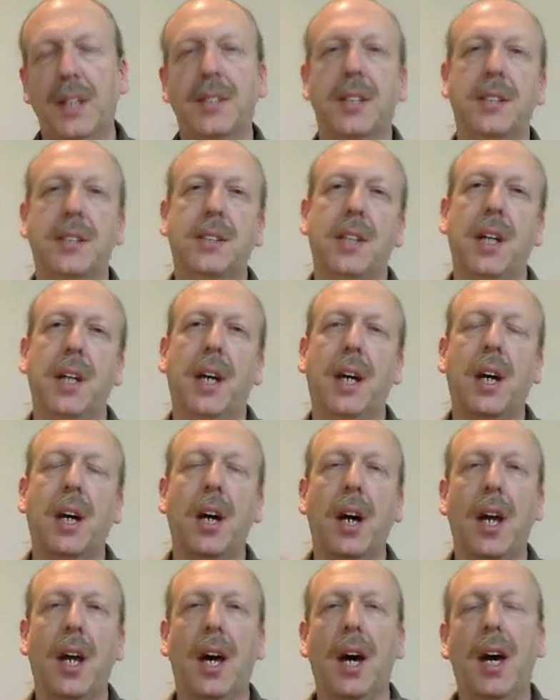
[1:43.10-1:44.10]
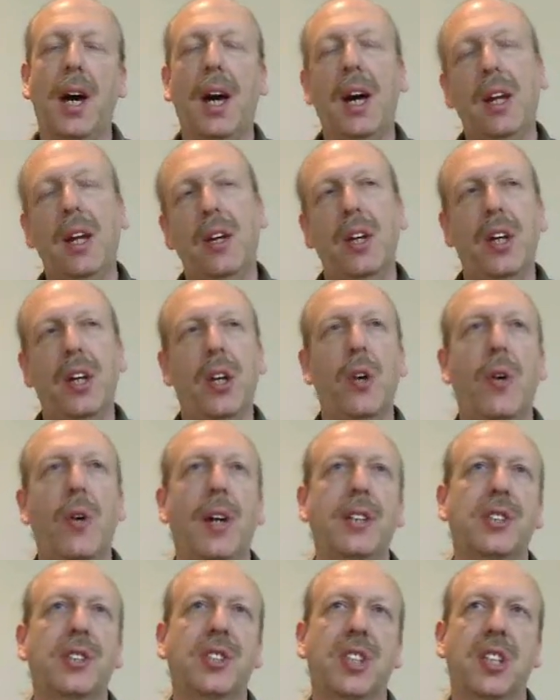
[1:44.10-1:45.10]
And as I said, I had an
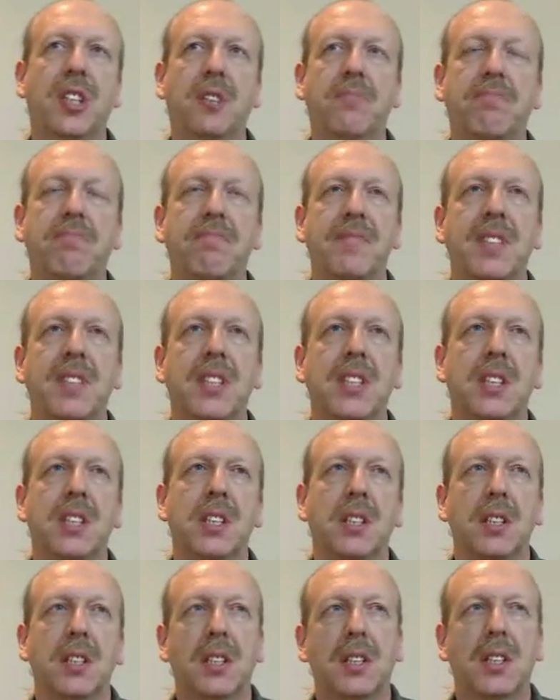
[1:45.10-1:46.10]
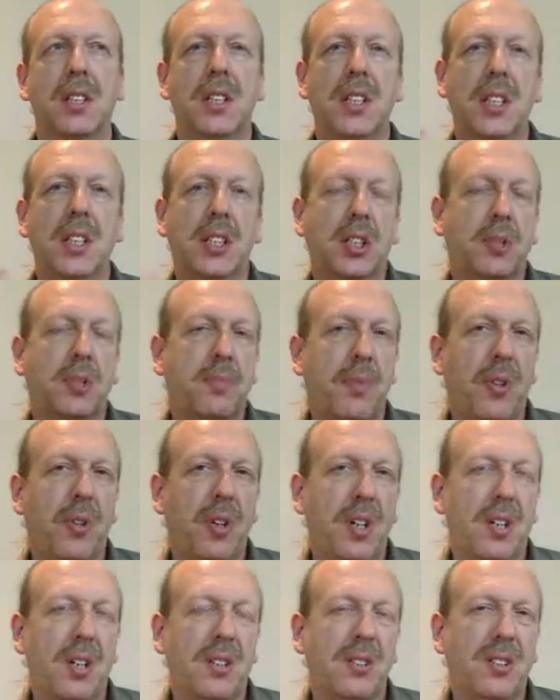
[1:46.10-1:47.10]
interesting
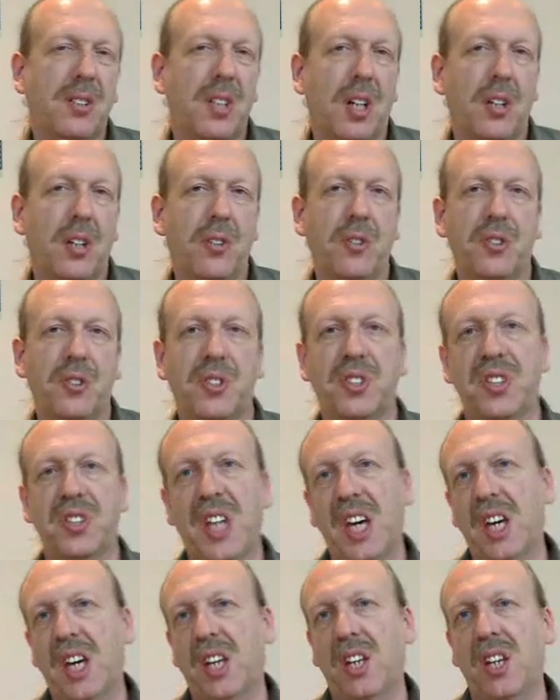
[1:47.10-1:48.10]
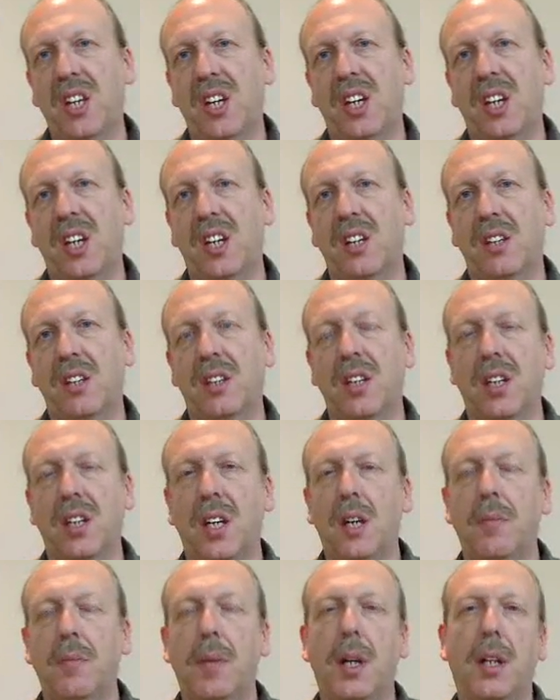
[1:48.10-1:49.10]
experience, understanding,
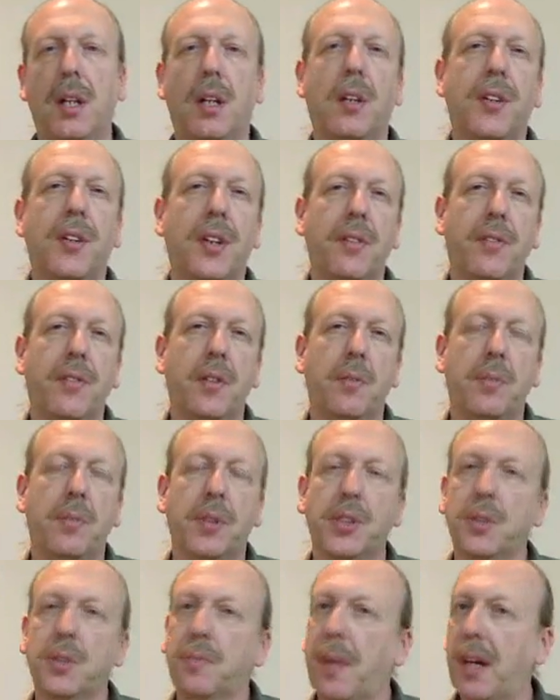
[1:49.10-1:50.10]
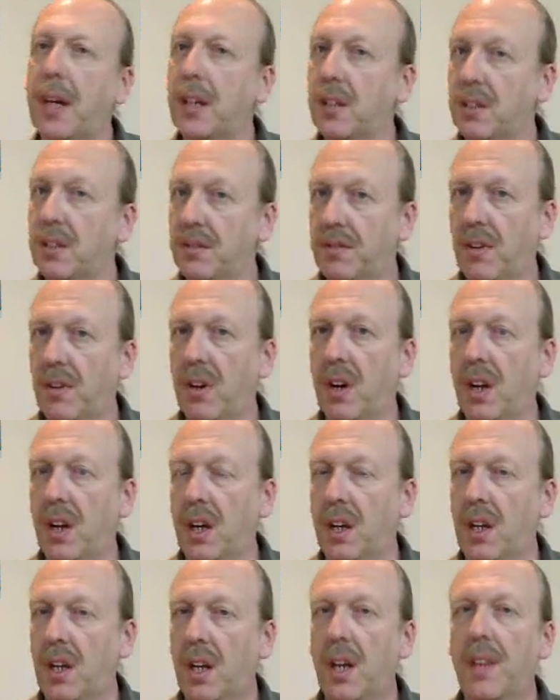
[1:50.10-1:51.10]
that gave me a little different perspective
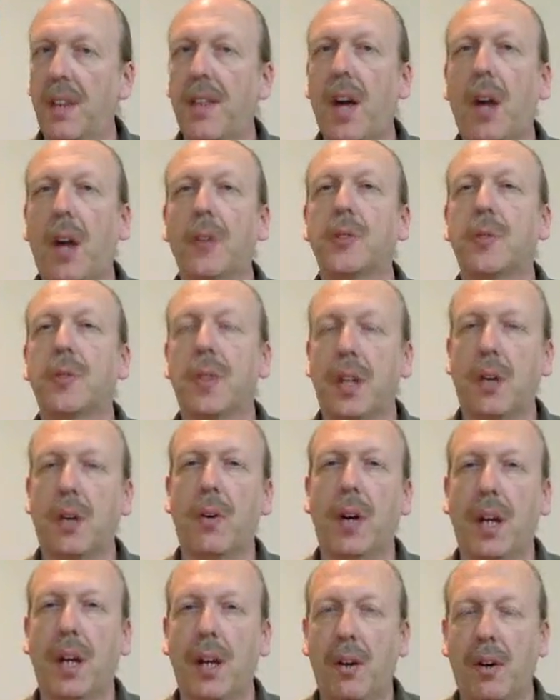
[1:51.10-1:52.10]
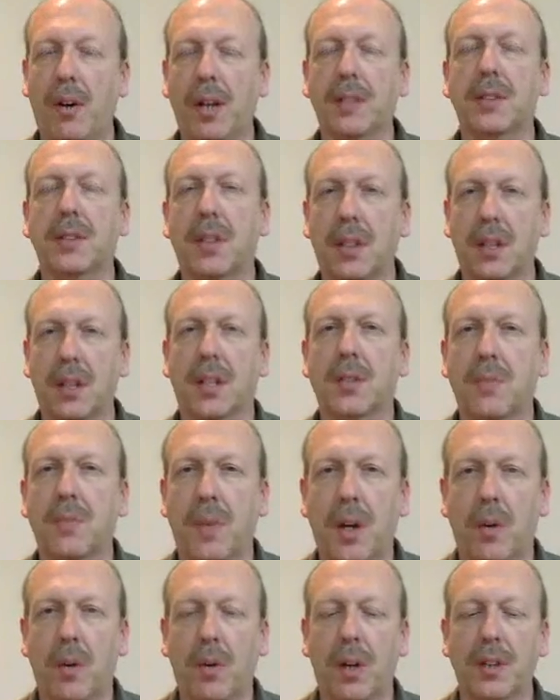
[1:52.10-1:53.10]
on it, and I thought it was really quite interesting, and
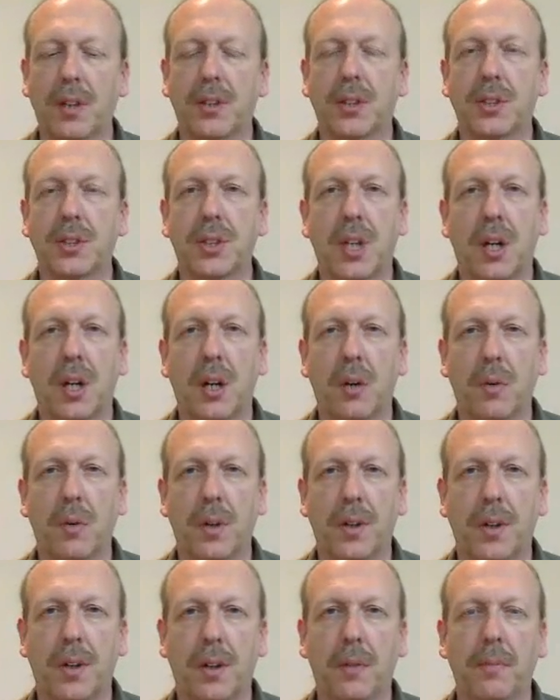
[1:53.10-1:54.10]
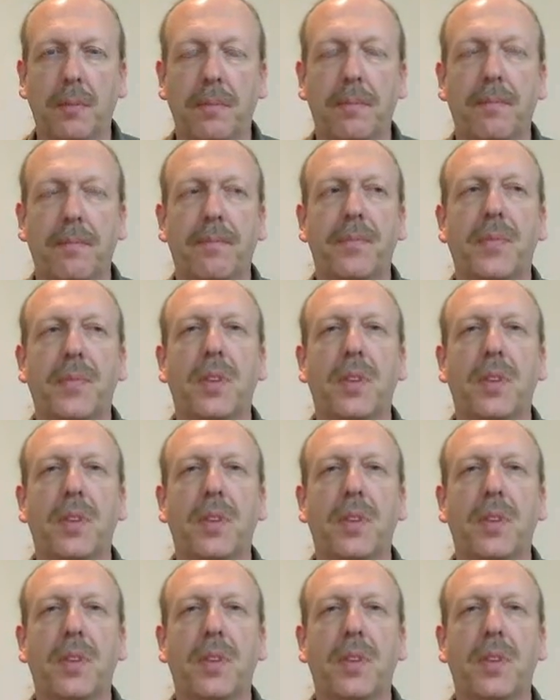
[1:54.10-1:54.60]
that's why I wanted to share it with you.